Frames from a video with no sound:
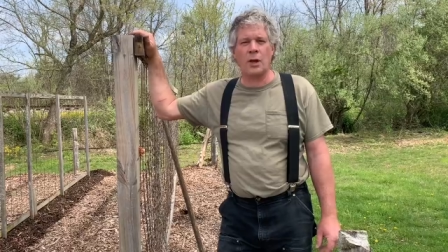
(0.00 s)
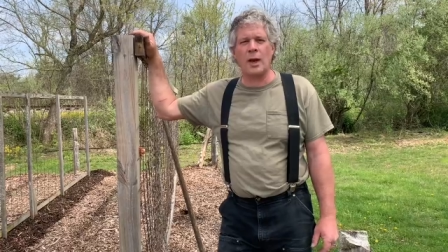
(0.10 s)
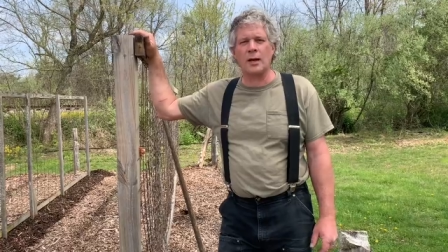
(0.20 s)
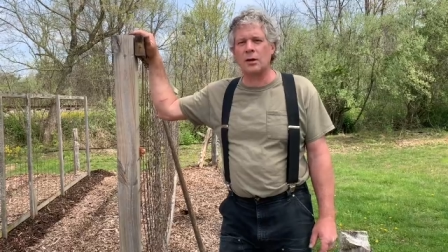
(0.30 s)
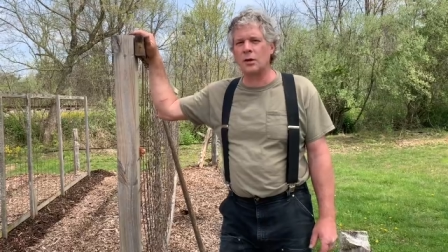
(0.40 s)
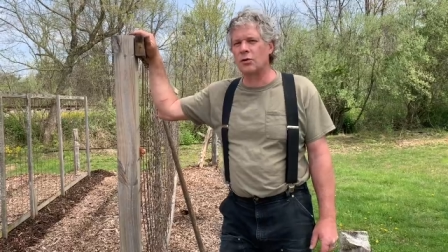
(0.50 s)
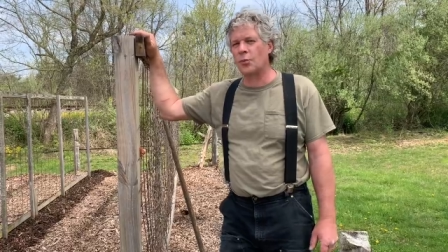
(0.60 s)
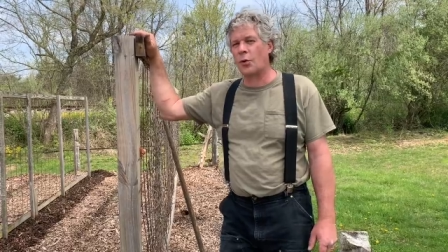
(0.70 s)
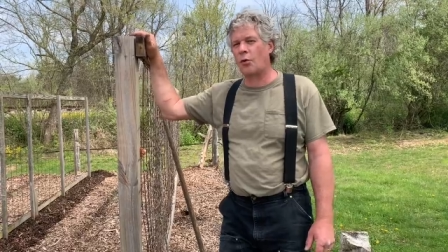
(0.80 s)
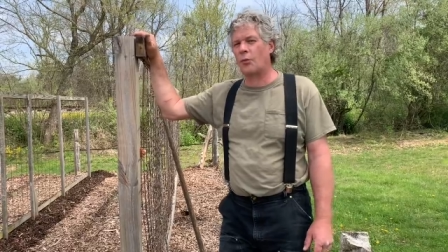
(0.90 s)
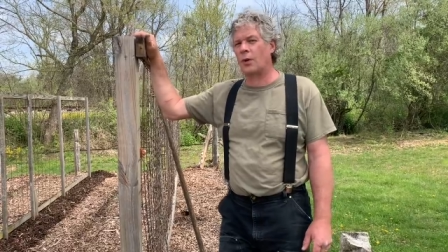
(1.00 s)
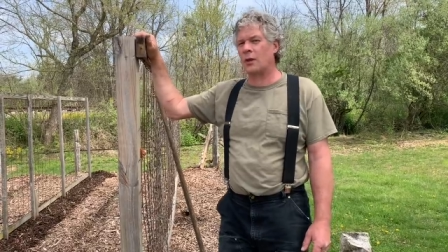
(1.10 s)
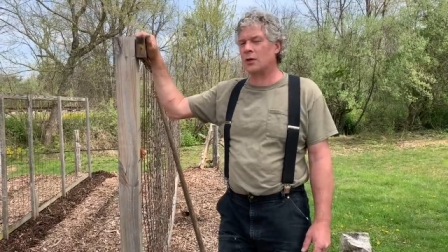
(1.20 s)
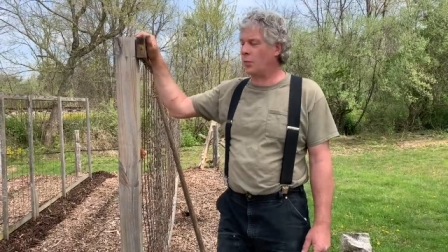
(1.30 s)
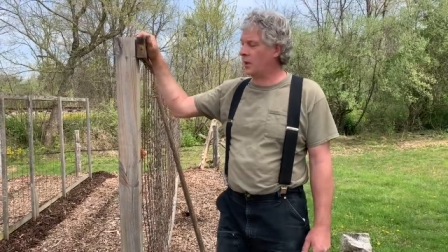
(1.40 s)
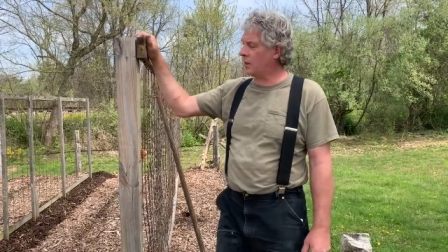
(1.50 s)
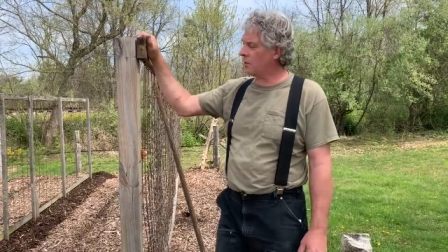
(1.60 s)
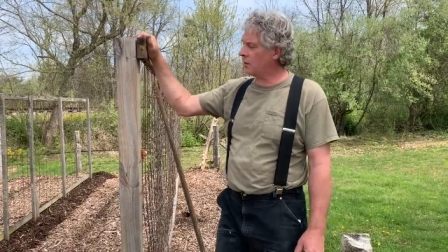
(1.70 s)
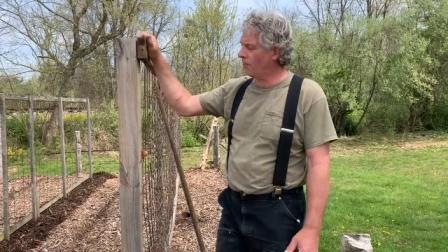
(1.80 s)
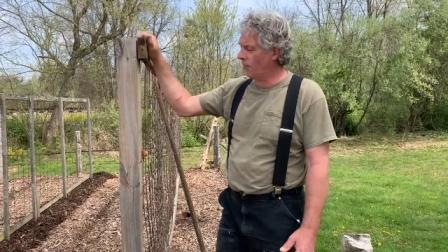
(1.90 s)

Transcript: we like to use pole beans because,